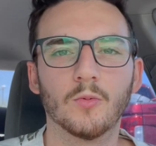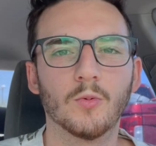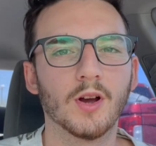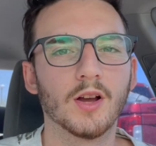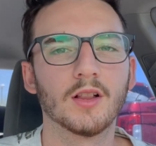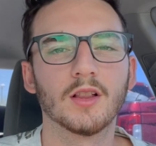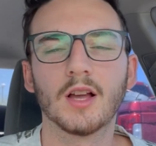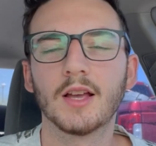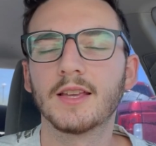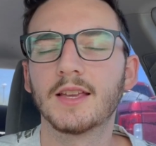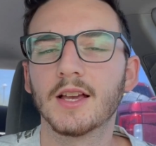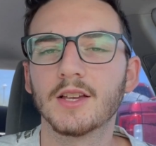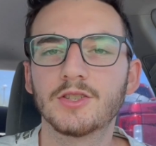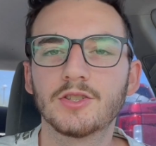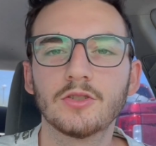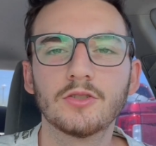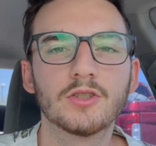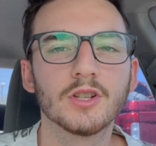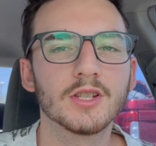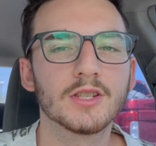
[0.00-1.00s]
Well, I
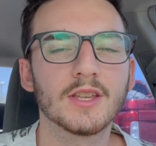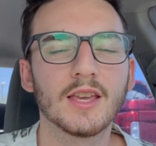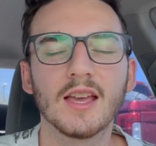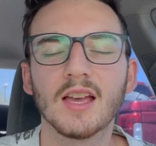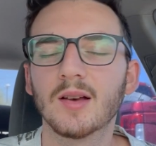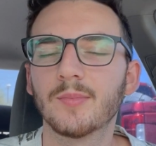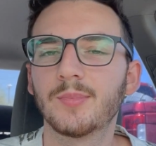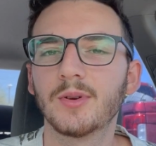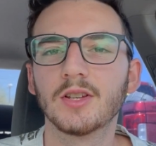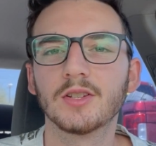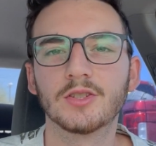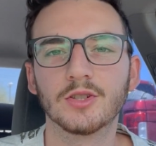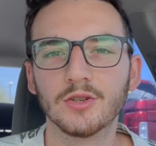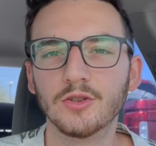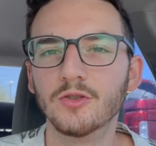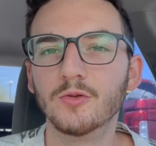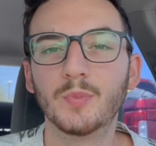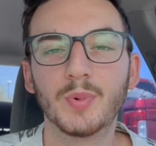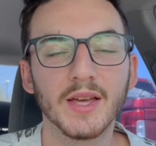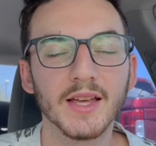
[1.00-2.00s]
guess you just can't be
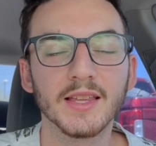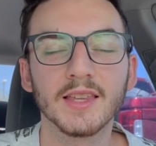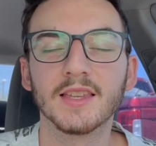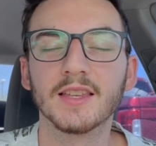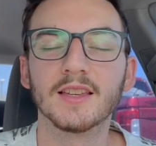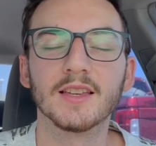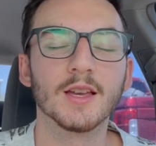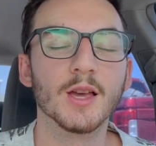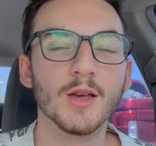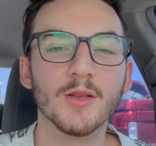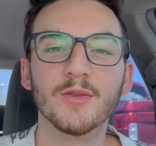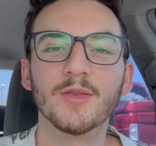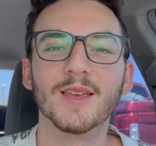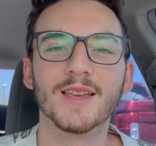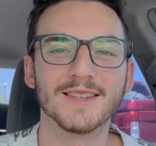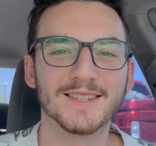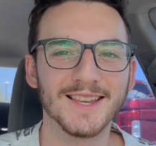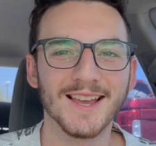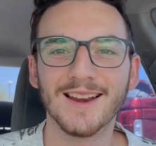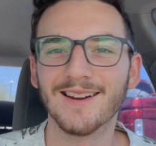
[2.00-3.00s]
too picky in
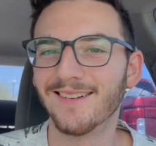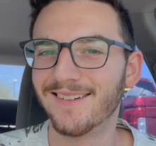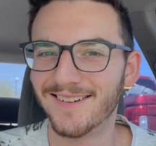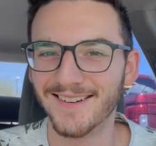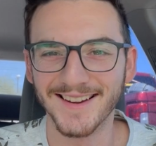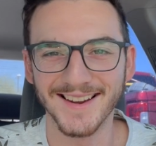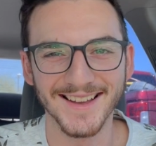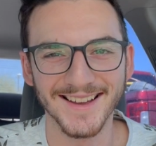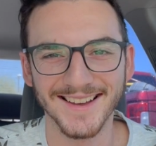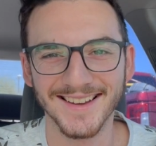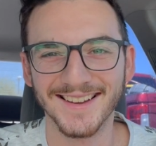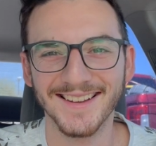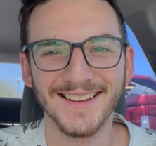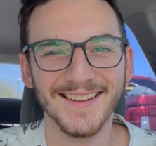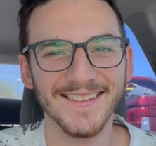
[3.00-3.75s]
this area